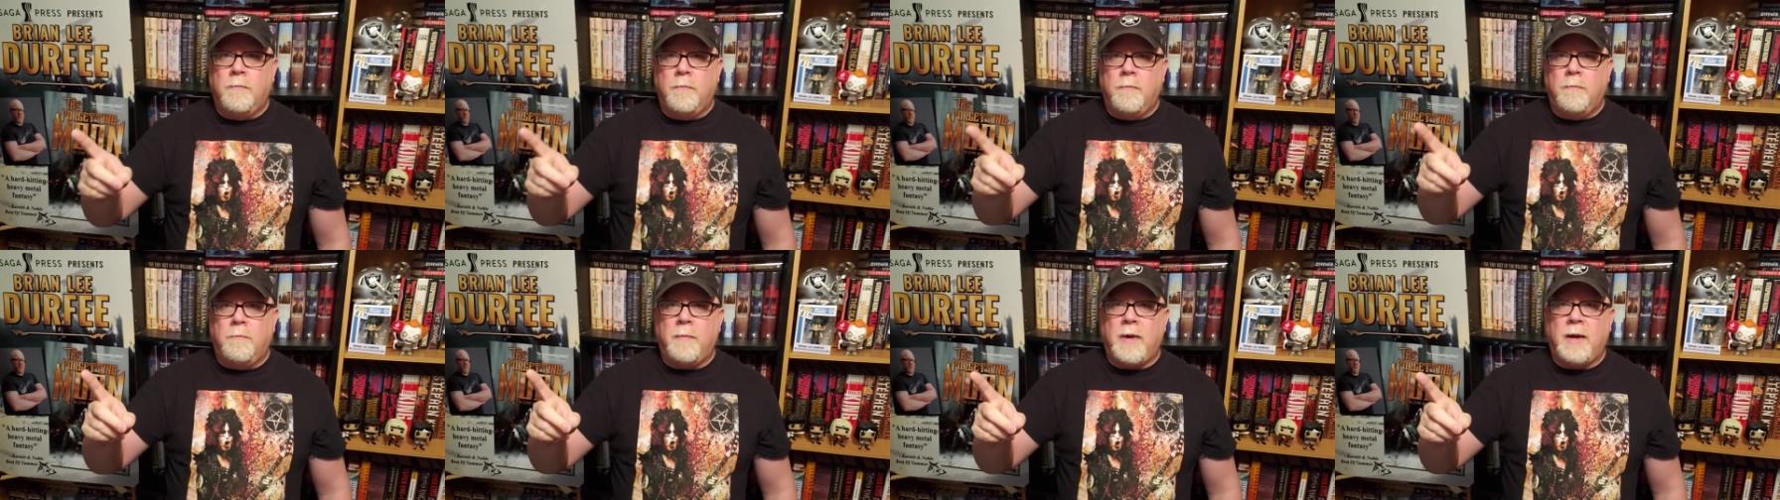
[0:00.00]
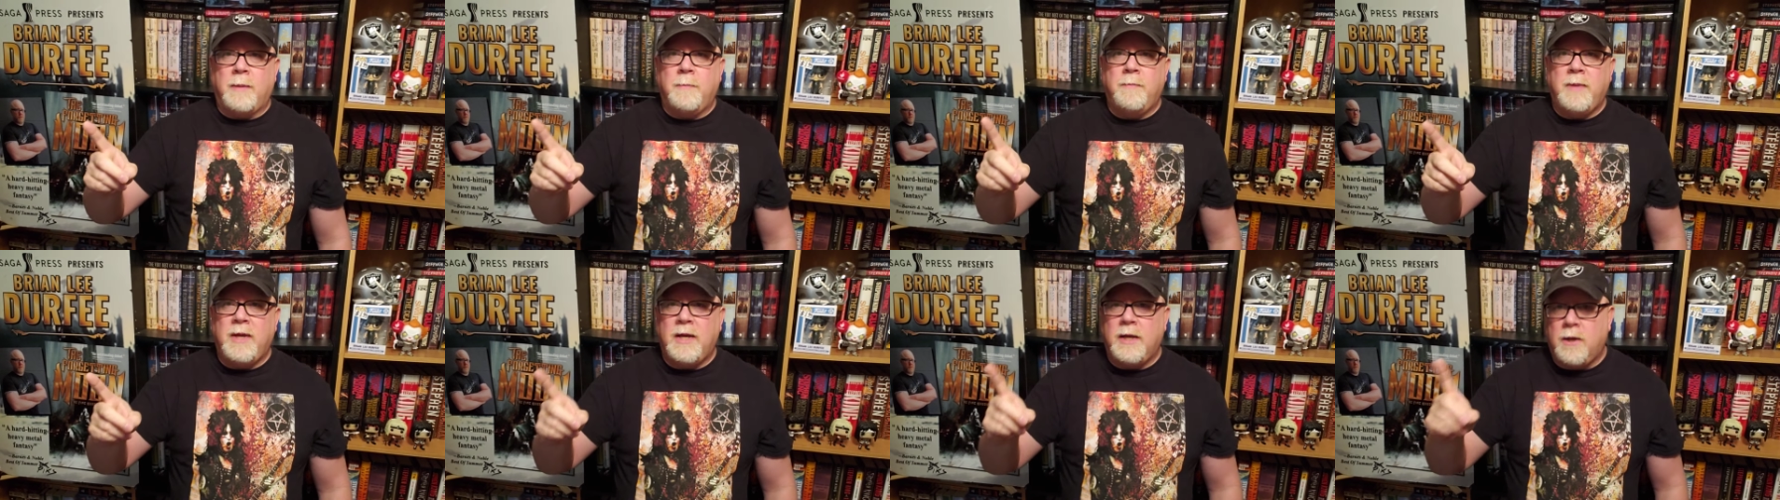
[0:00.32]

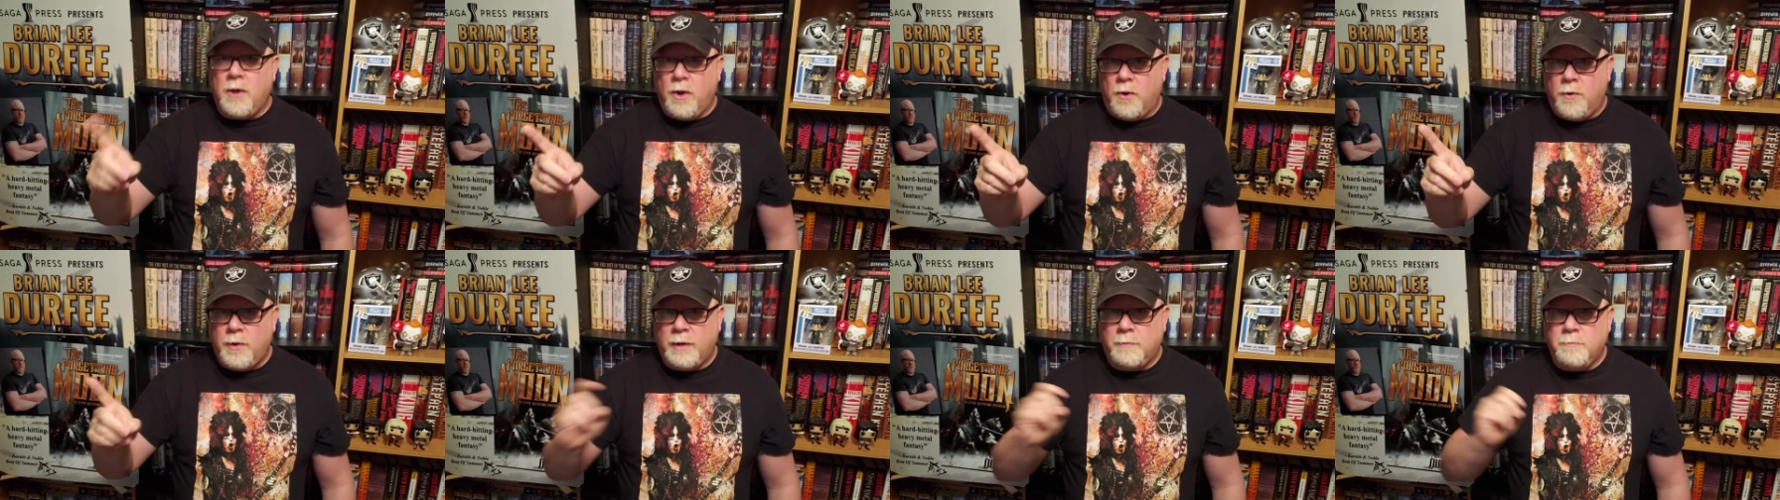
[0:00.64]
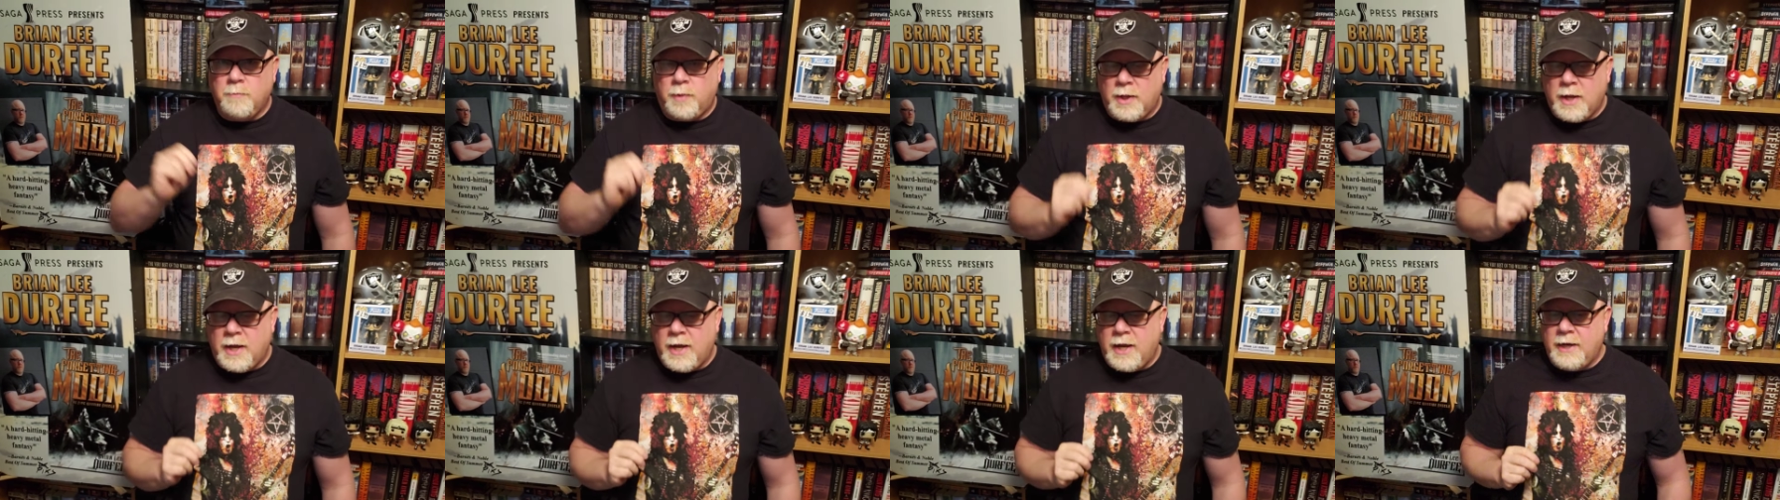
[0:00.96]
my, me going
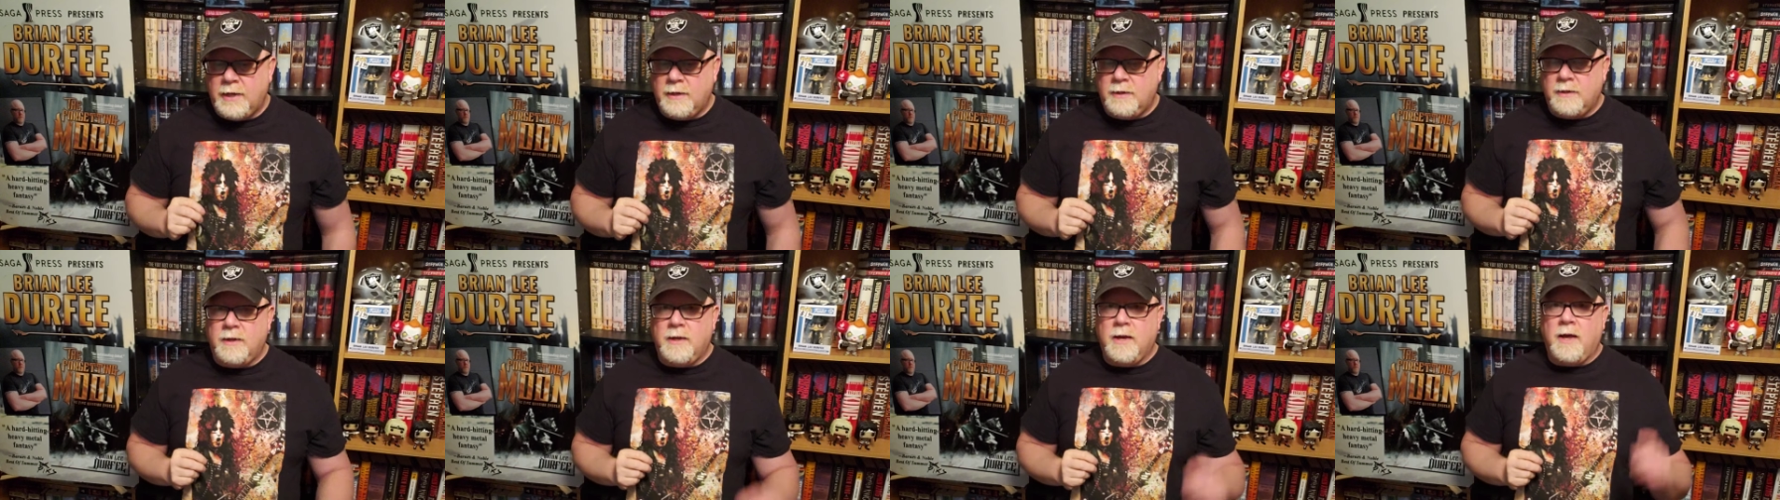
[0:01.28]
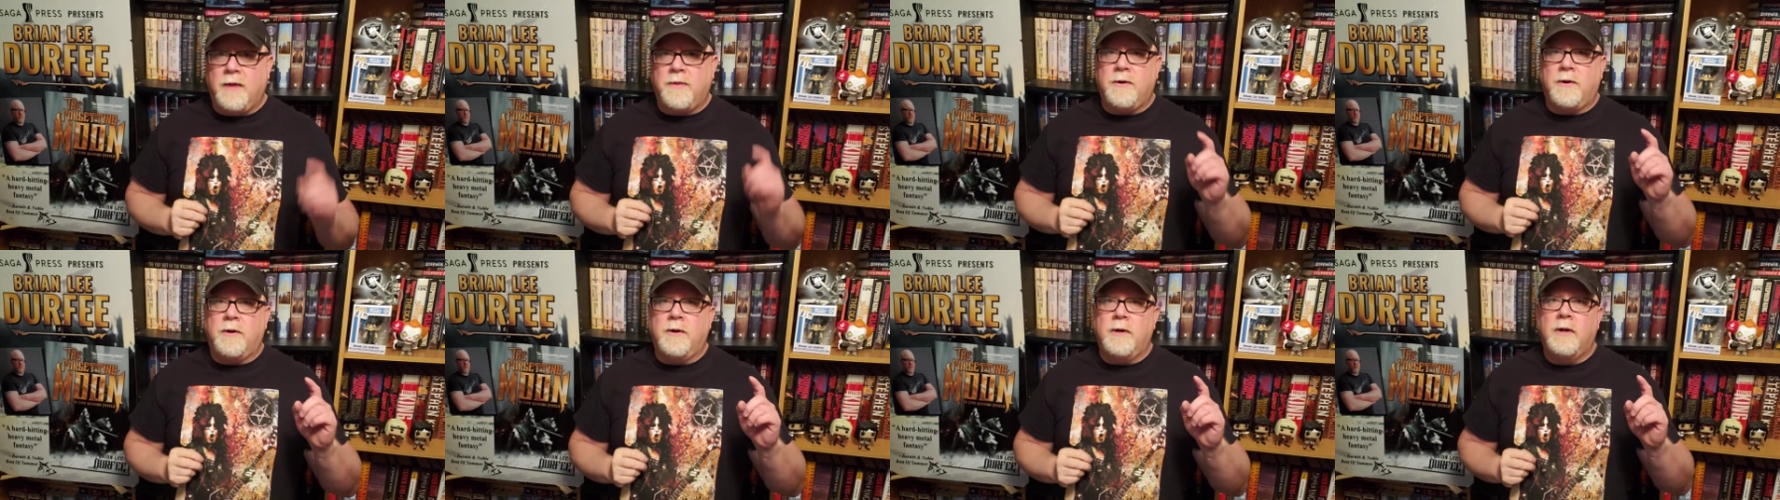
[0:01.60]
blind. The
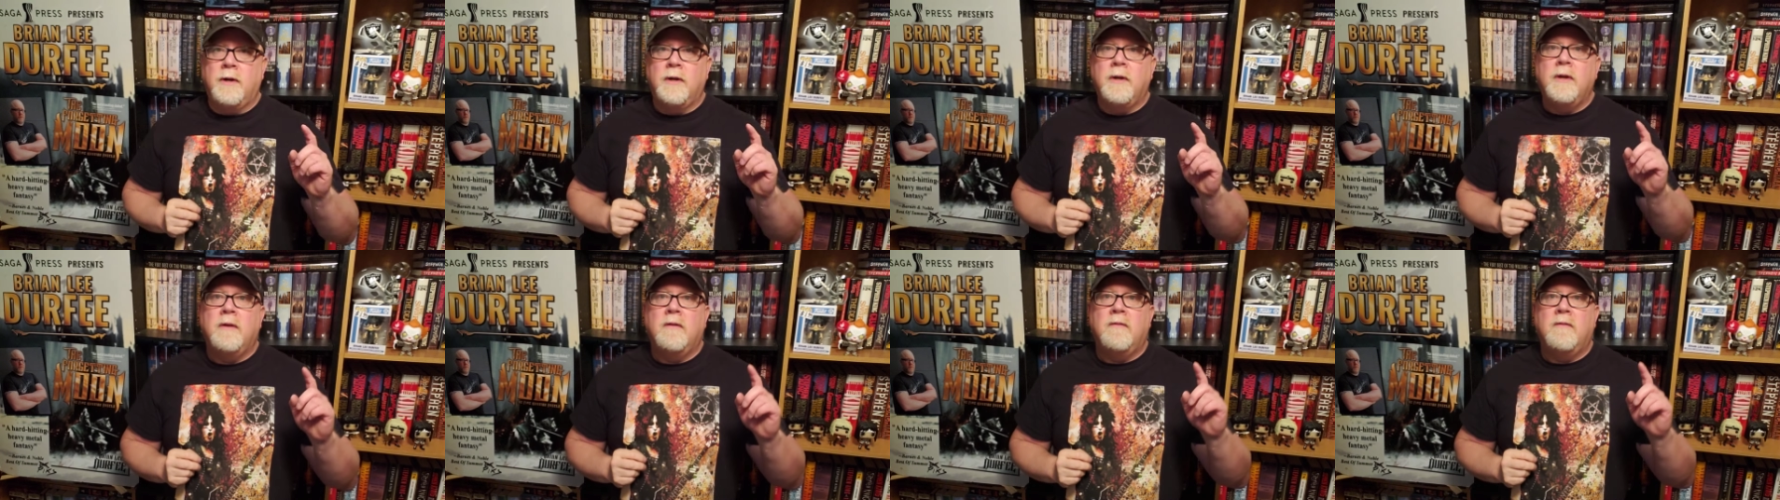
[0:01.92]
other